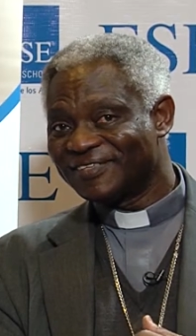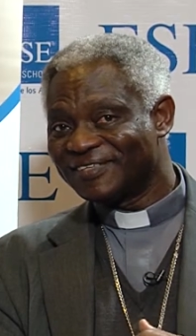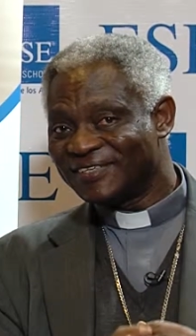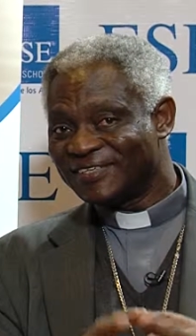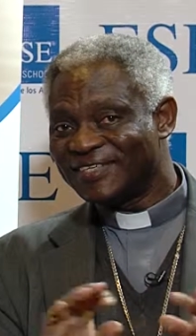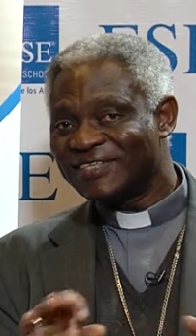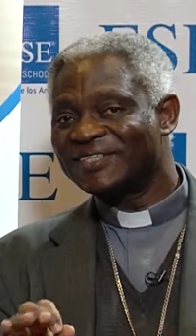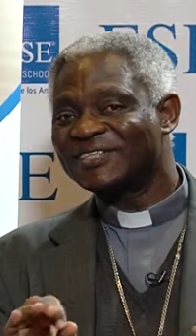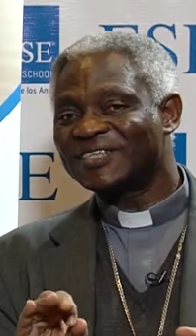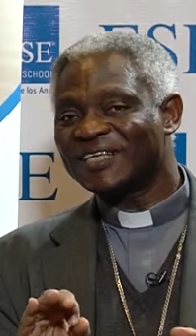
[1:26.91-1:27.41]

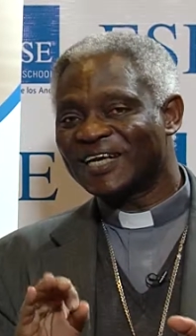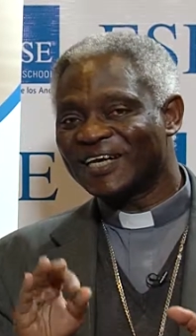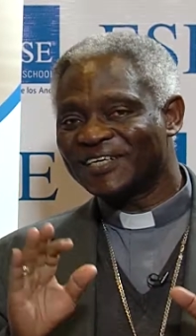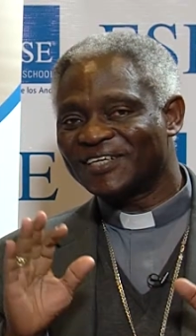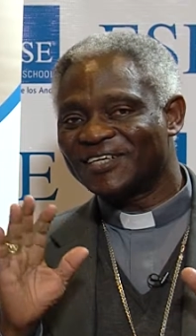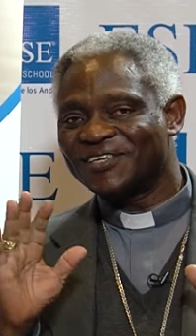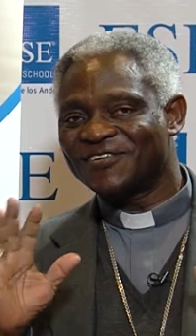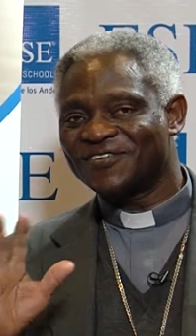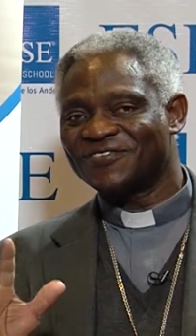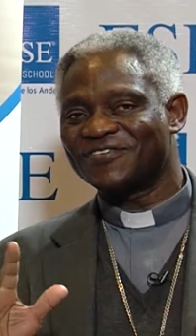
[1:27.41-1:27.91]
These are
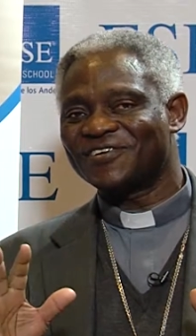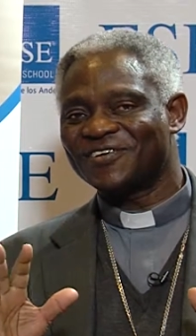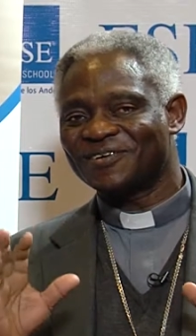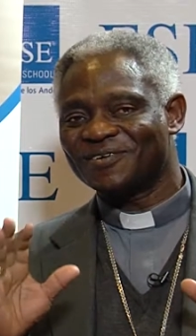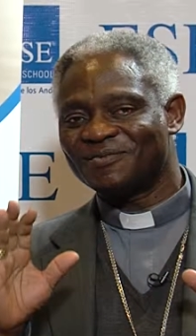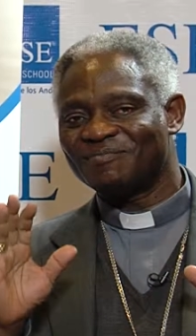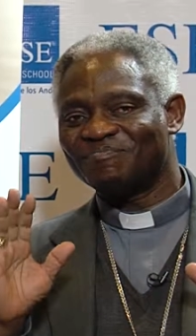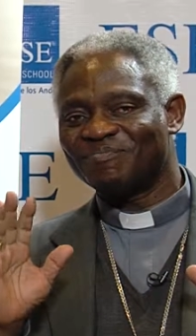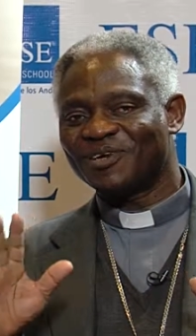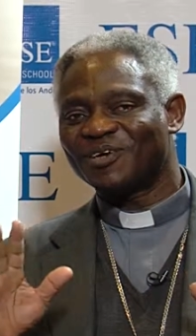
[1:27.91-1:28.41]
the
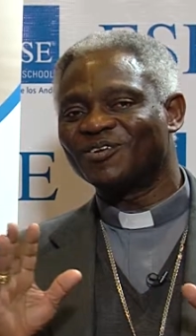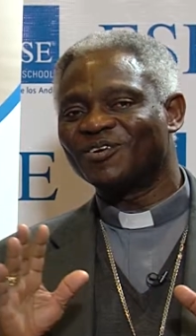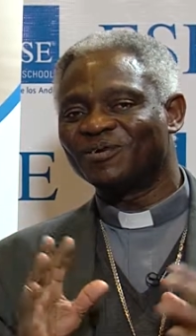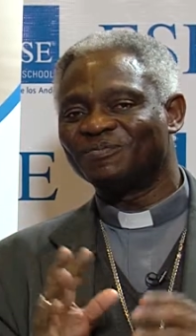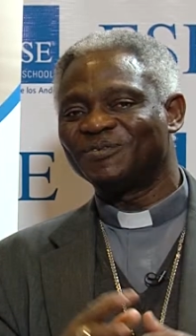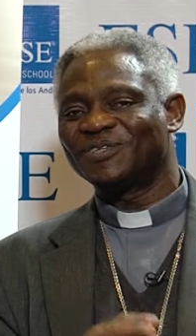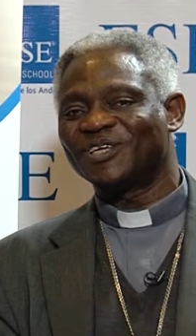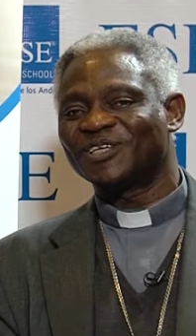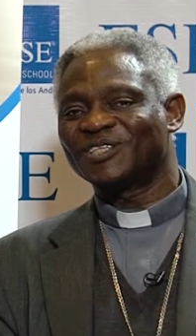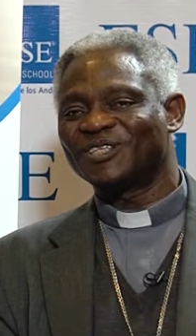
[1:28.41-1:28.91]
three big
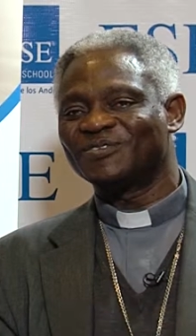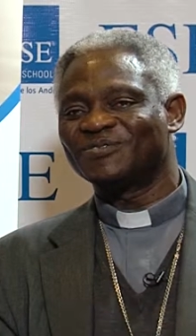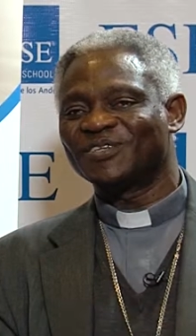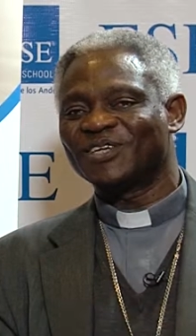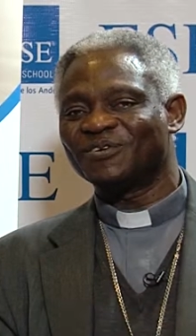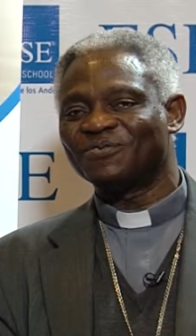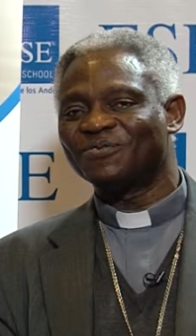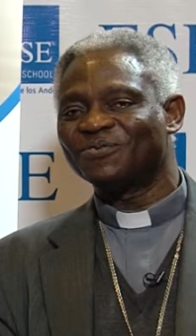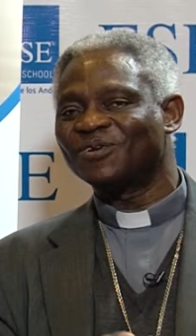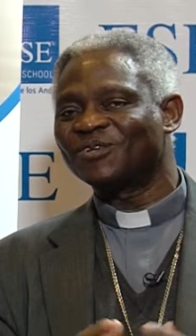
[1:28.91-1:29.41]
objectives
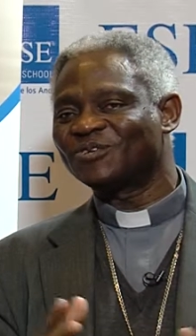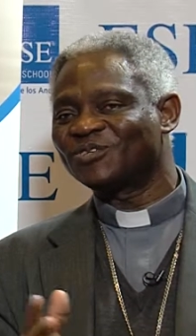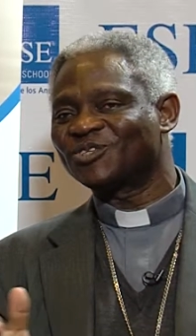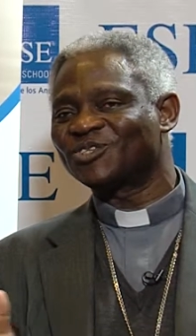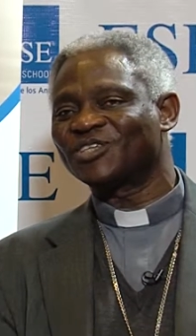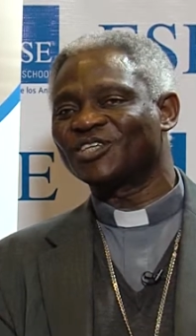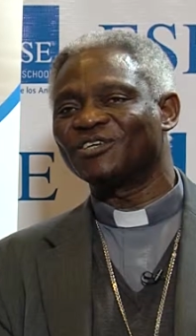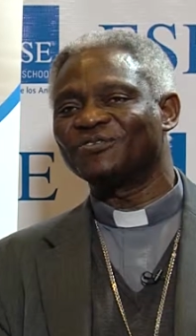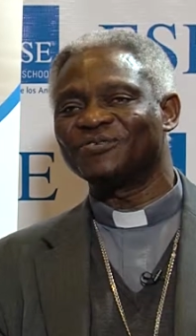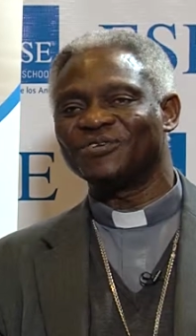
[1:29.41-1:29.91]
that we want to
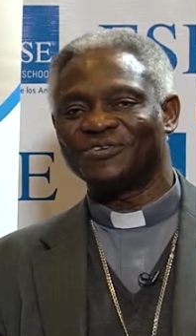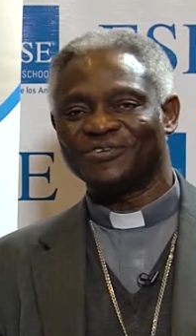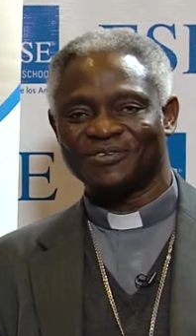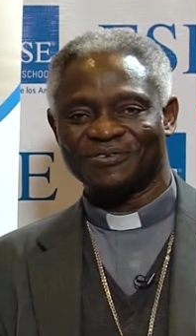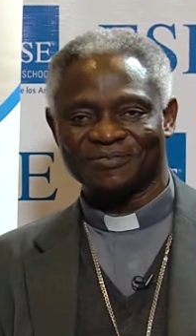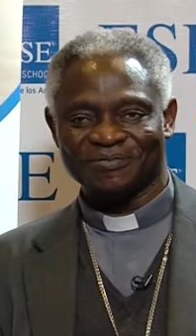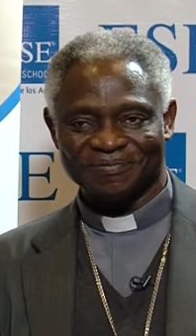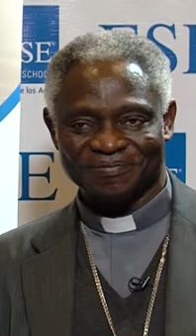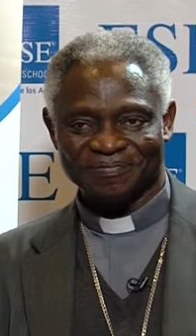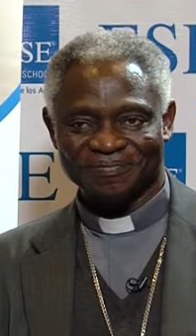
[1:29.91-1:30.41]
share with
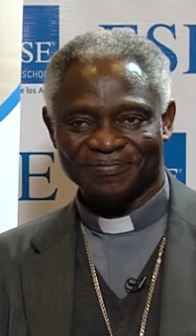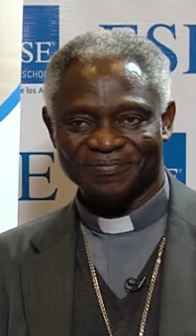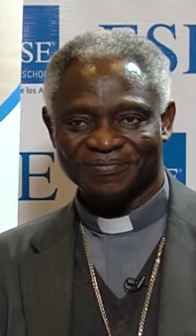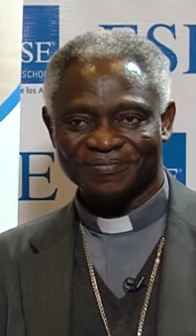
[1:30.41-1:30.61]
you.